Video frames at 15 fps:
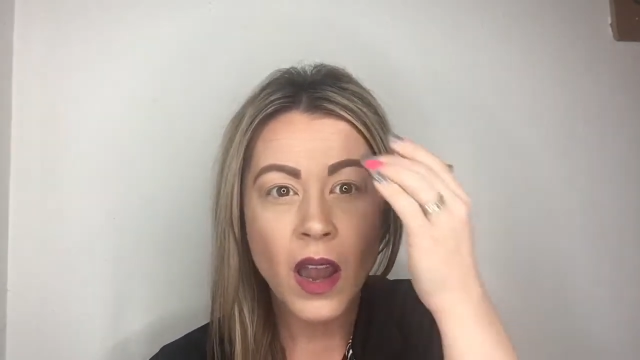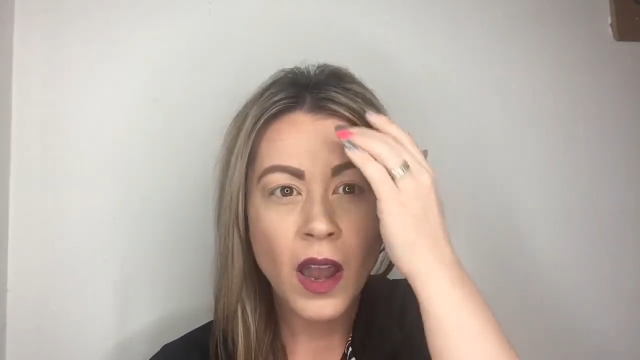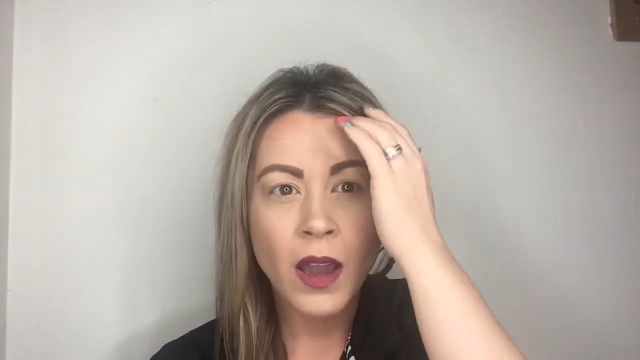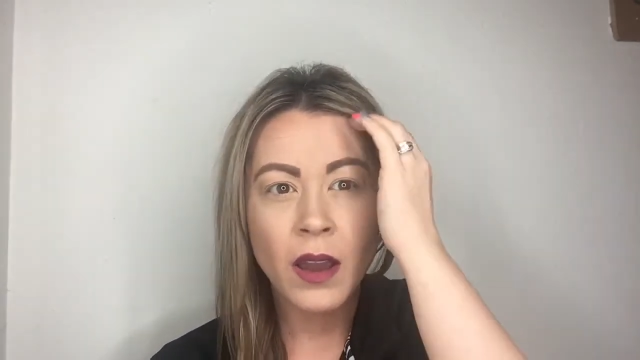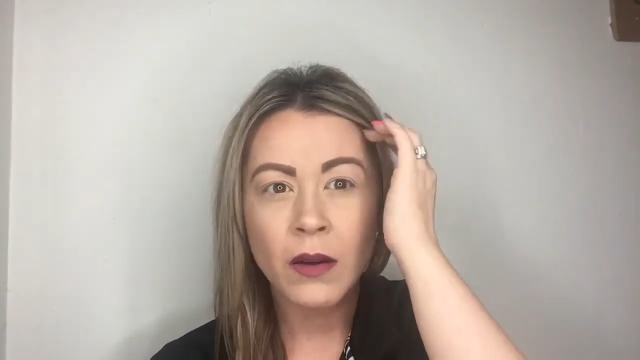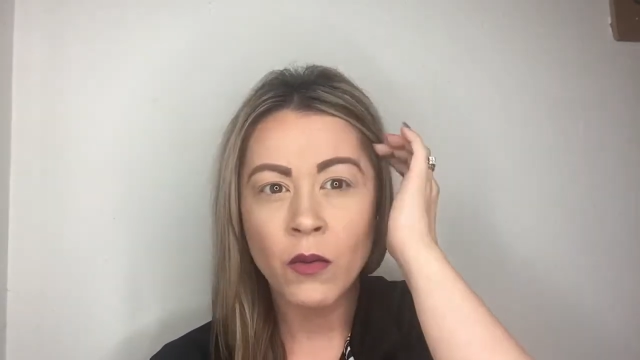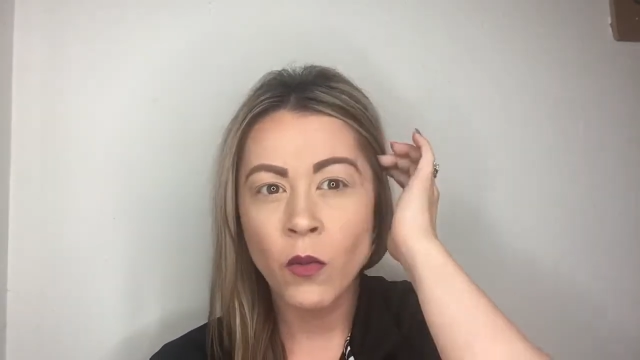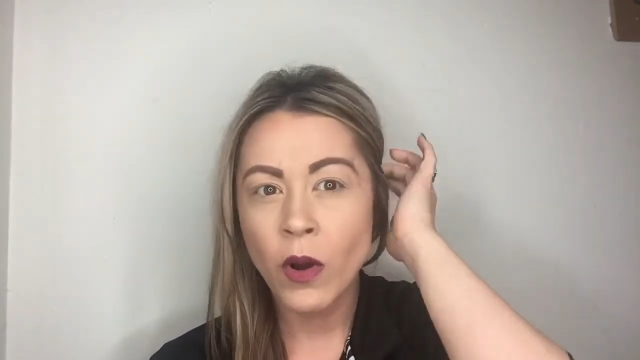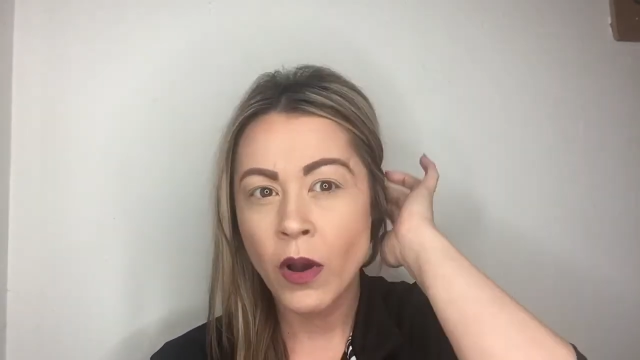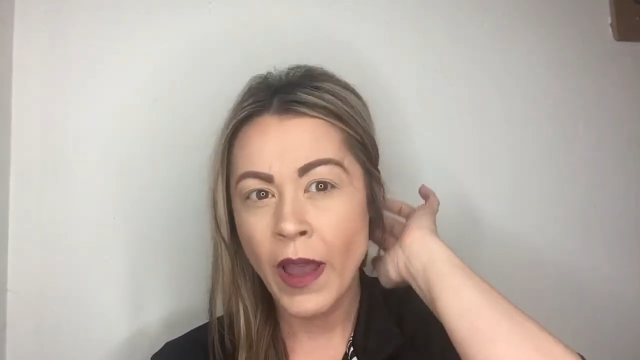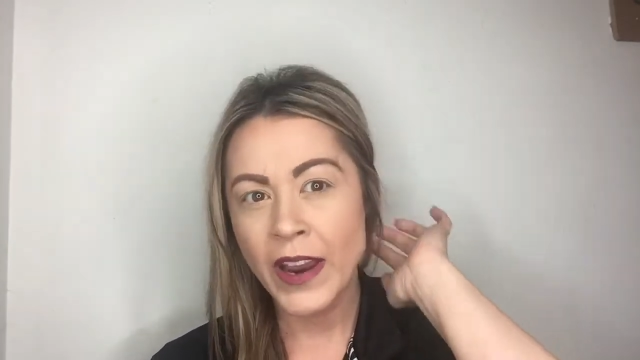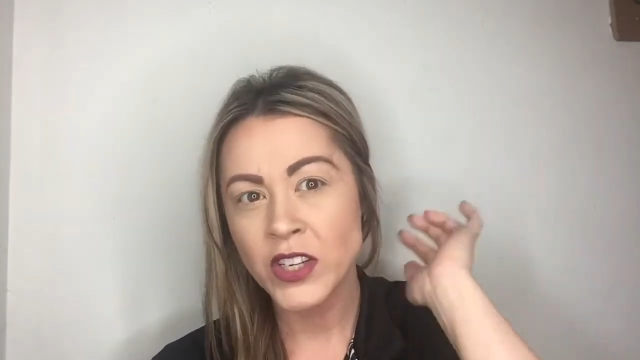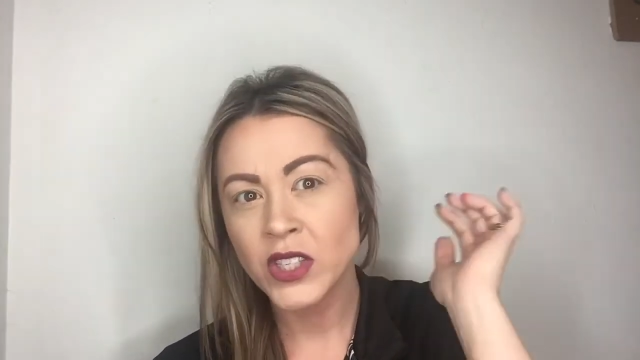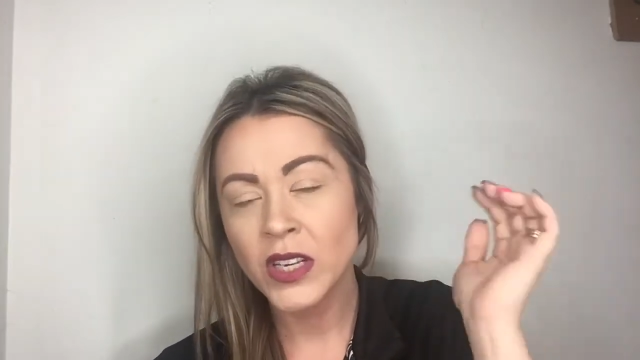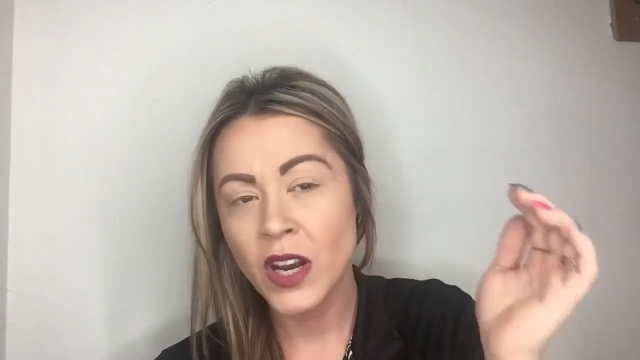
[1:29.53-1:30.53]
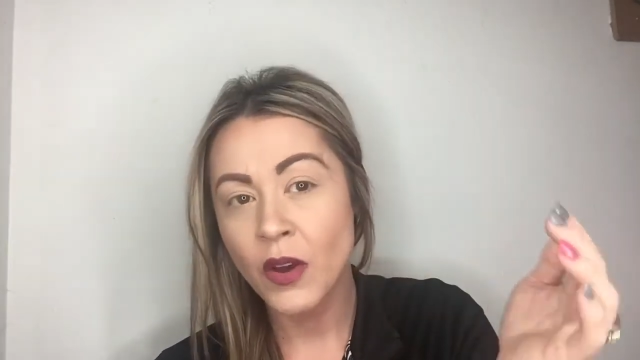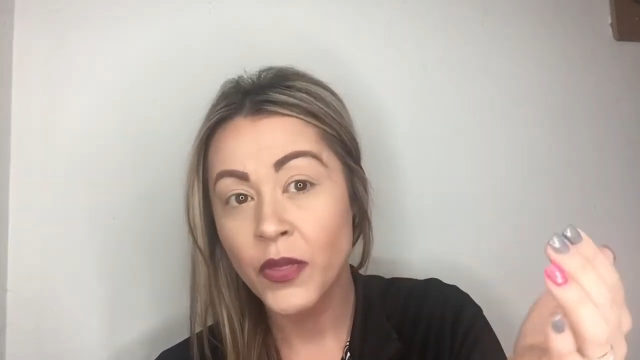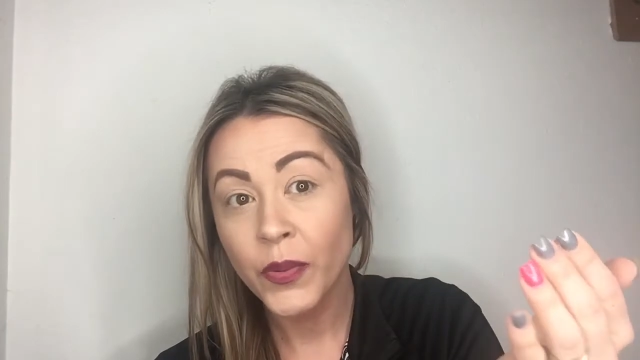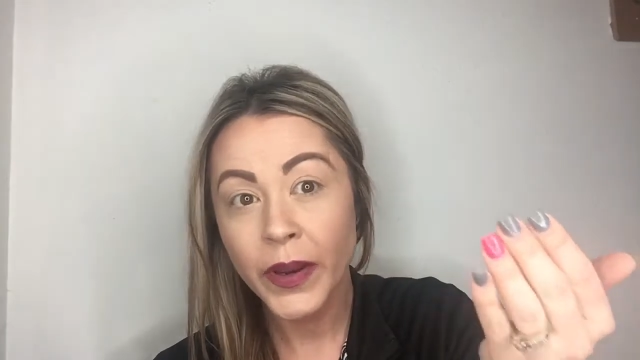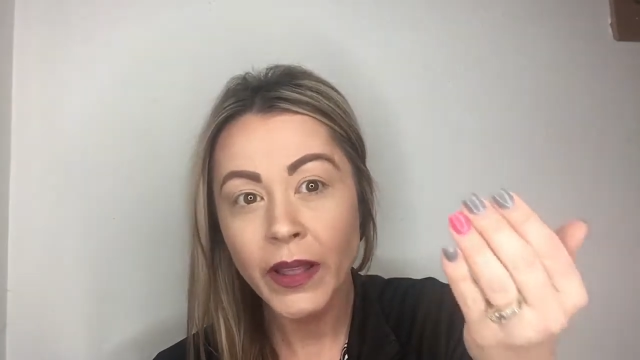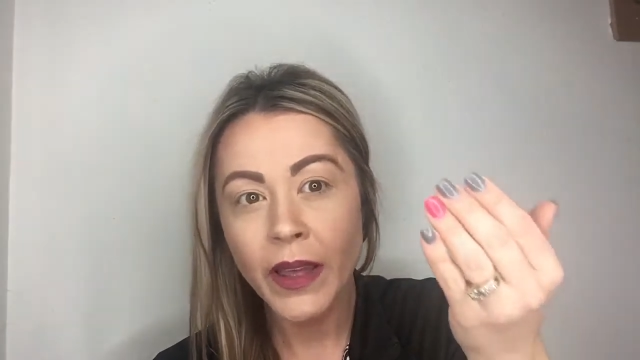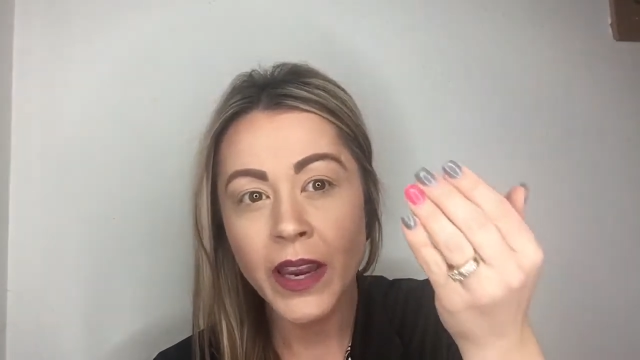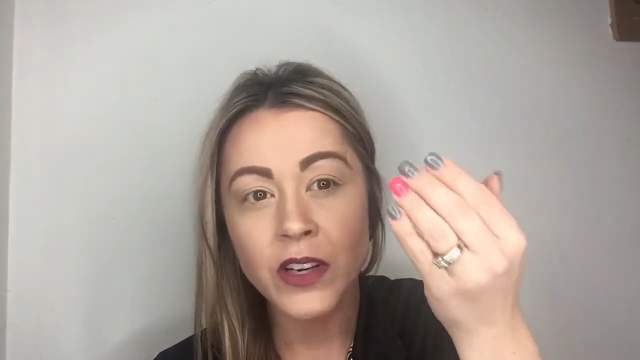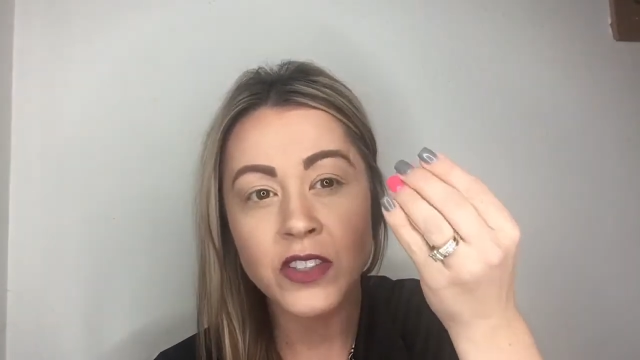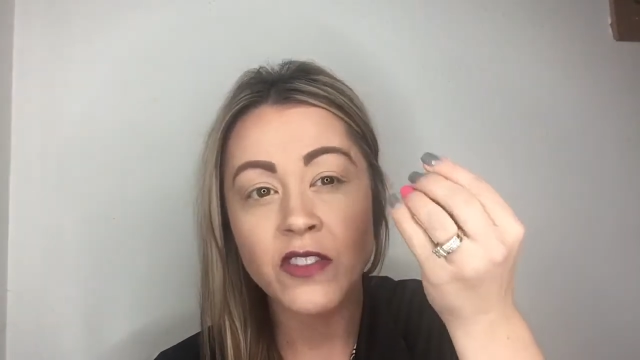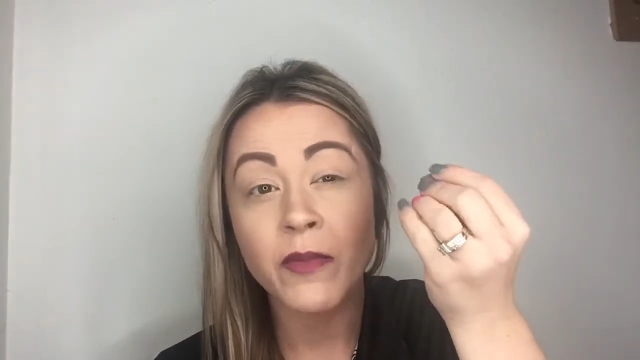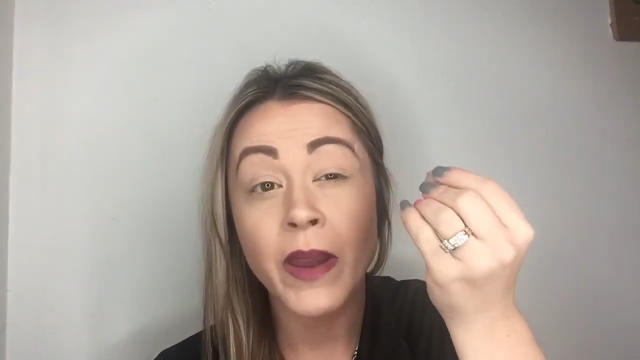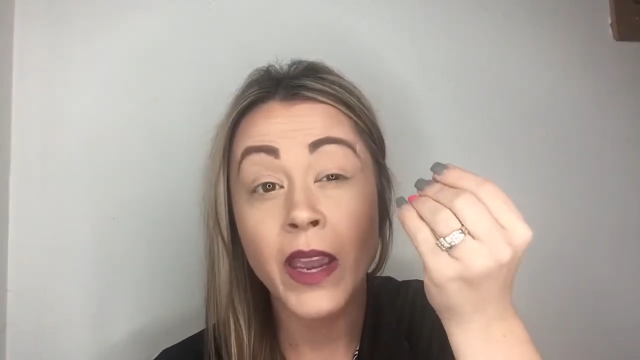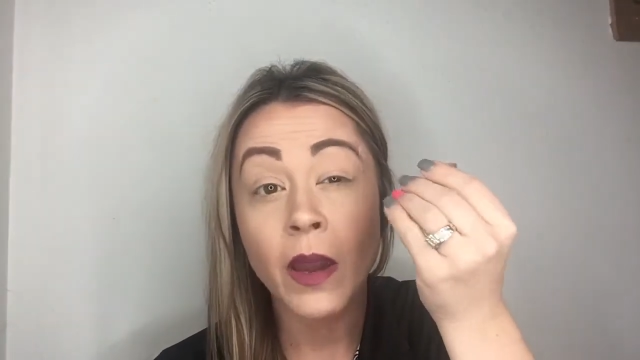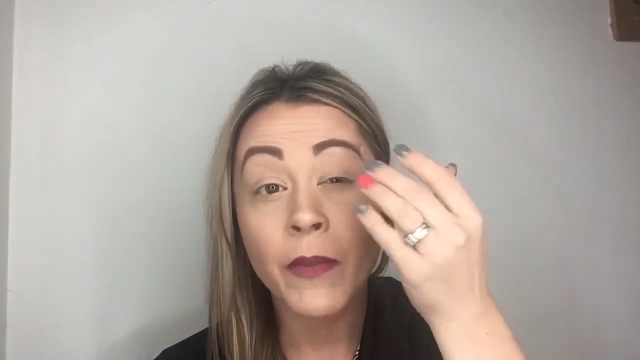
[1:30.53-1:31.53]
Well, actually, no, 3 layers
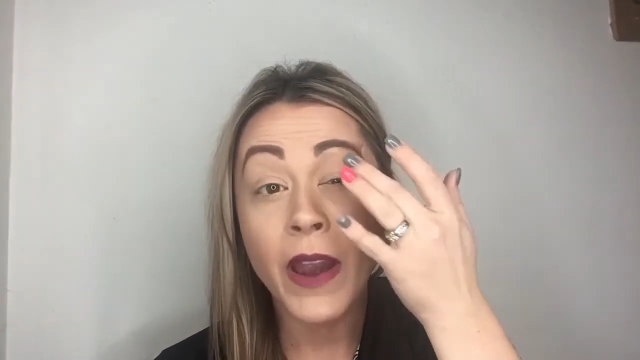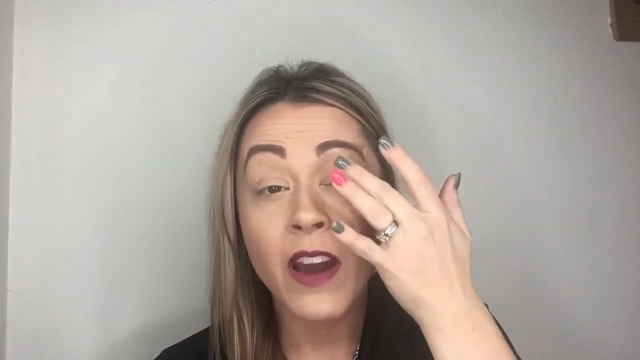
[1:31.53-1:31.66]
of makeup.